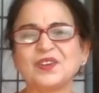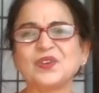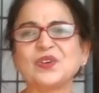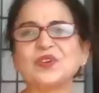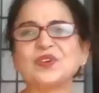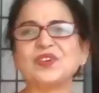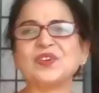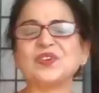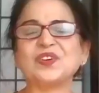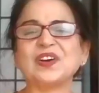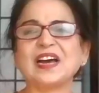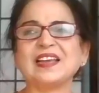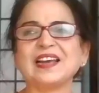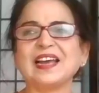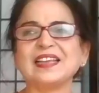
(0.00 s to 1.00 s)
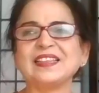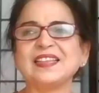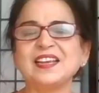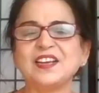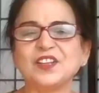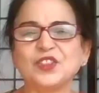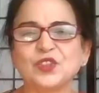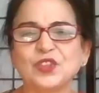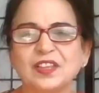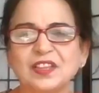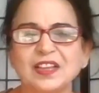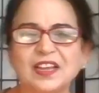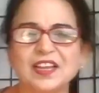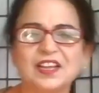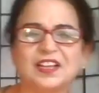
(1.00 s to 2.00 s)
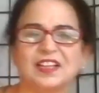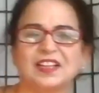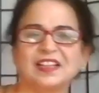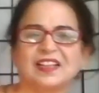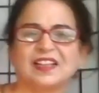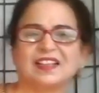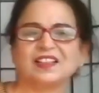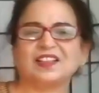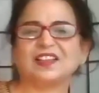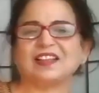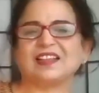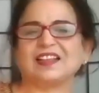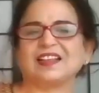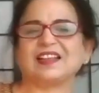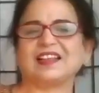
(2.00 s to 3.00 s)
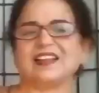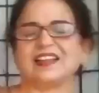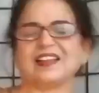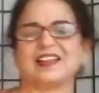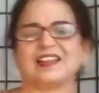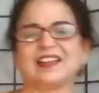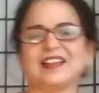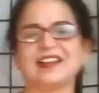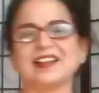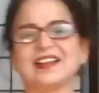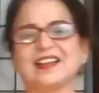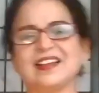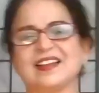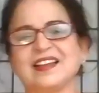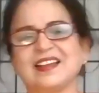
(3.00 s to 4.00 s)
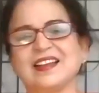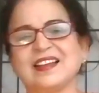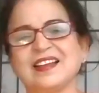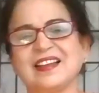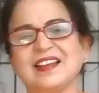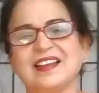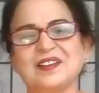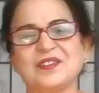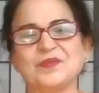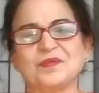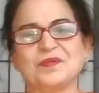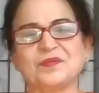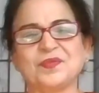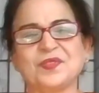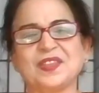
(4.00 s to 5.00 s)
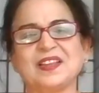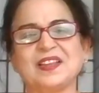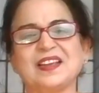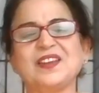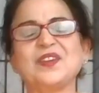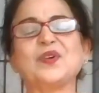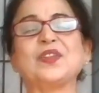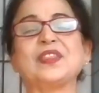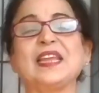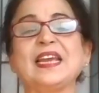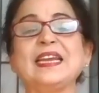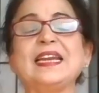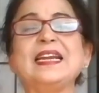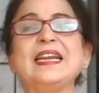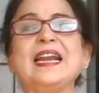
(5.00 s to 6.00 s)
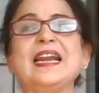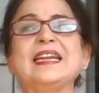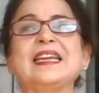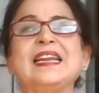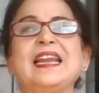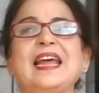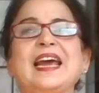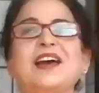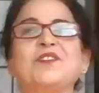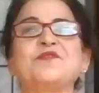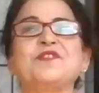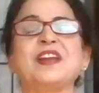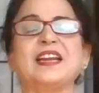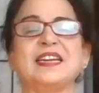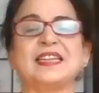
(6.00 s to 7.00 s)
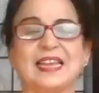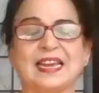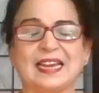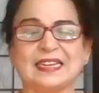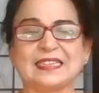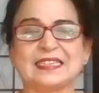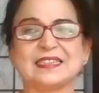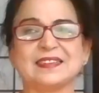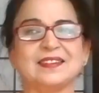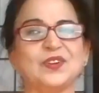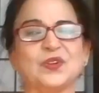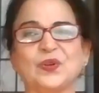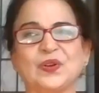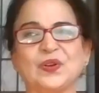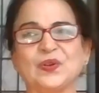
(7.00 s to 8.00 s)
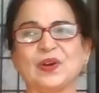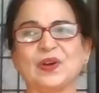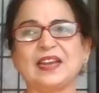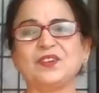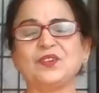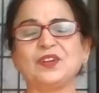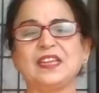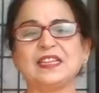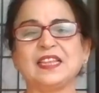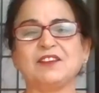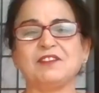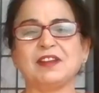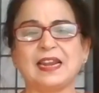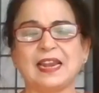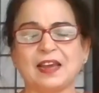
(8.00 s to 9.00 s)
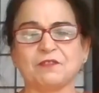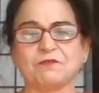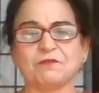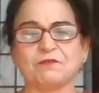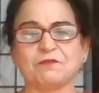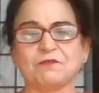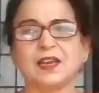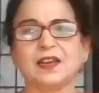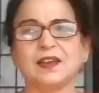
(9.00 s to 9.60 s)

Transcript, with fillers: No, no, I, I think he cut, cut her nose and ear, and then they laughed. And so did no, they, did uh, not laugh at that. Eh? No, no, no. I don't think they were laughing.